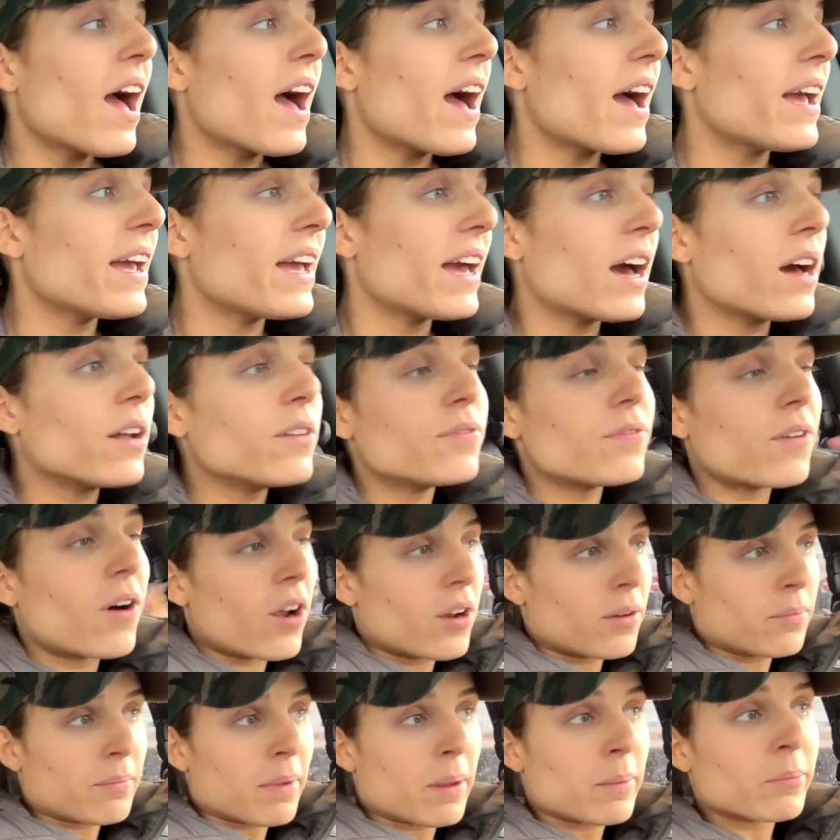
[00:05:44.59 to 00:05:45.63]
I had
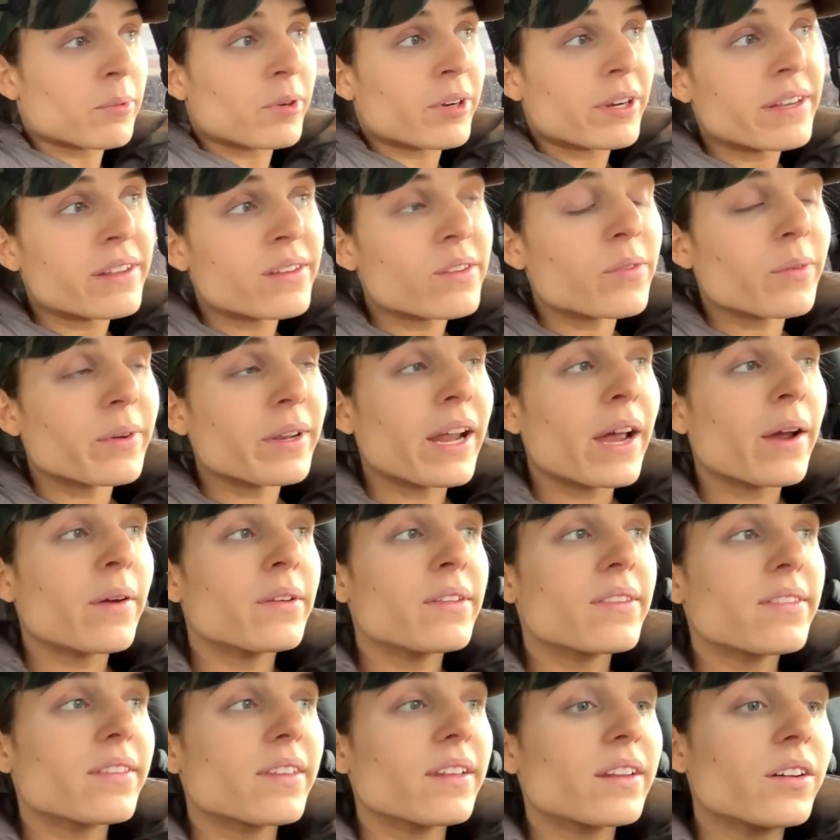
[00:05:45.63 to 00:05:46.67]
fond memories when I
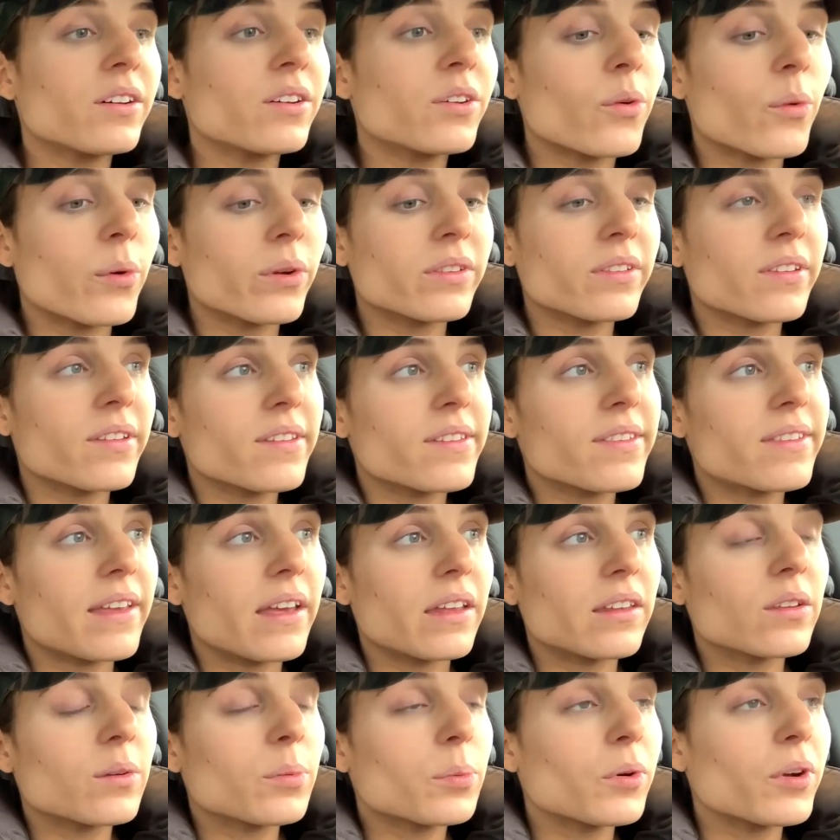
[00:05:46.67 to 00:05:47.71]
was little going to
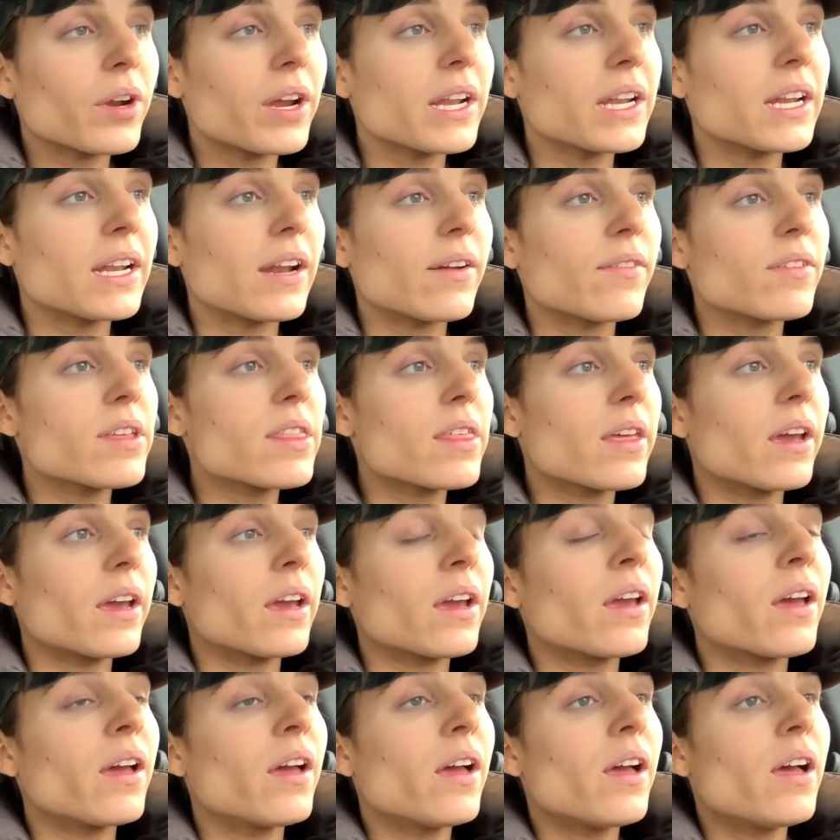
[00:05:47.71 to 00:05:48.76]
Santa parade and everything.